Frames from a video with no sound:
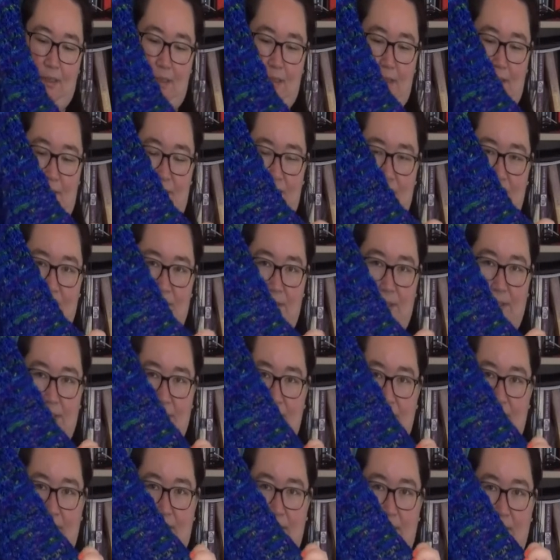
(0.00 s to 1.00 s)
I
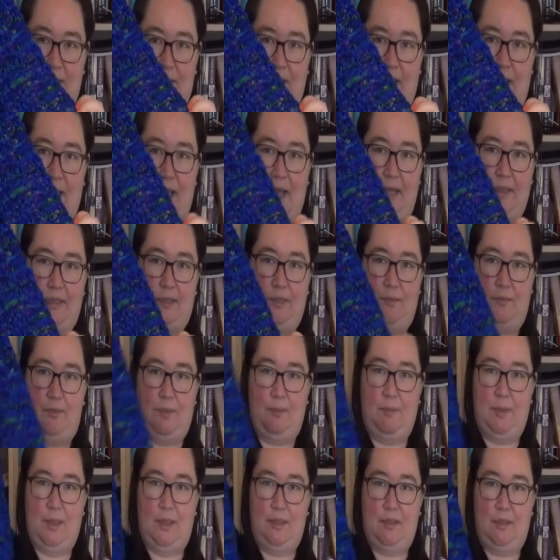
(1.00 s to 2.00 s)
had the
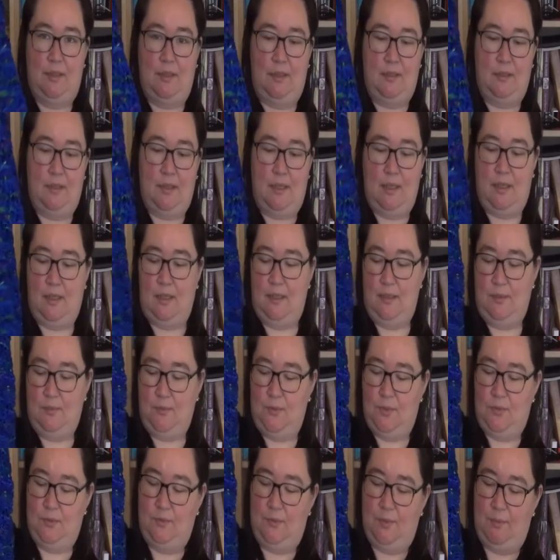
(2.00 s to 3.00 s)
ribbing done and
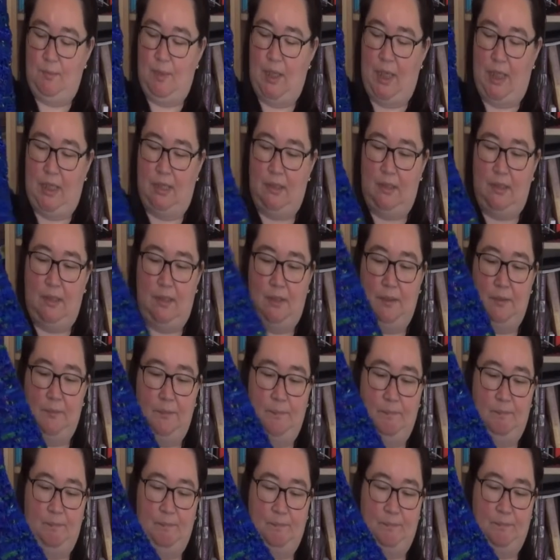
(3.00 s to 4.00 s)
one repeat done.
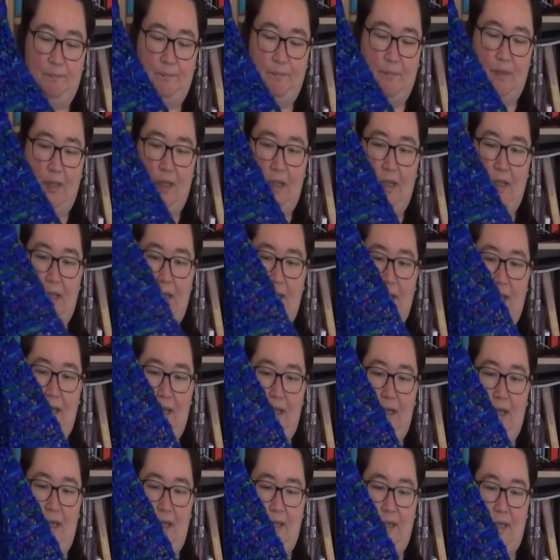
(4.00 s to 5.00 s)

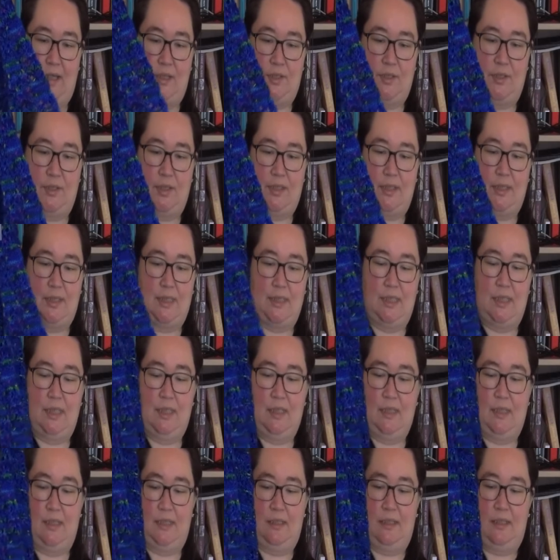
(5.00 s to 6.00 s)
And as you can
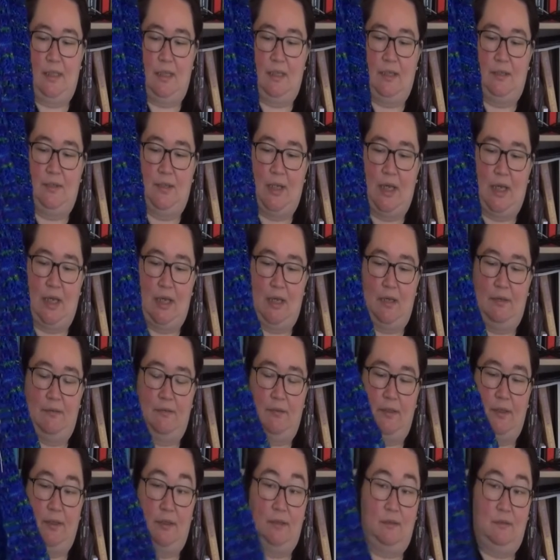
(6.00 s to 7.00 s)
see, I now
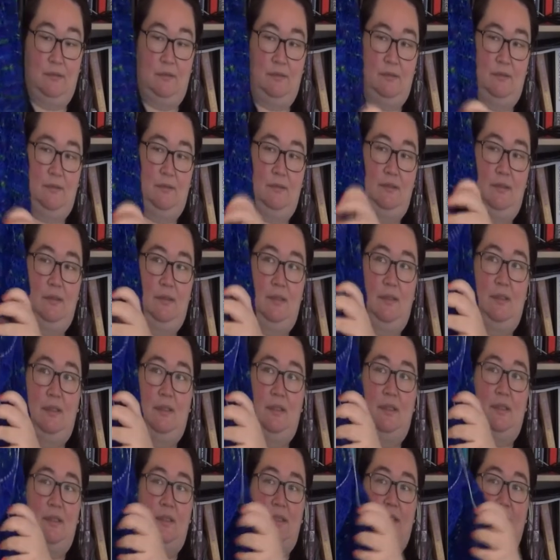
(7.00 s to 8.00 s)
have
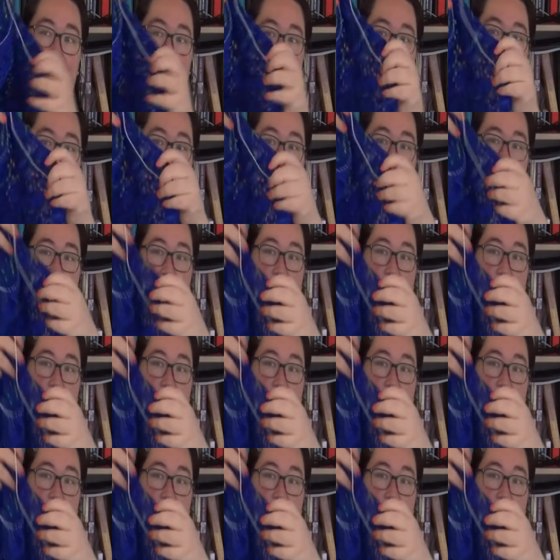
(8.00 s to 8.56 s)
6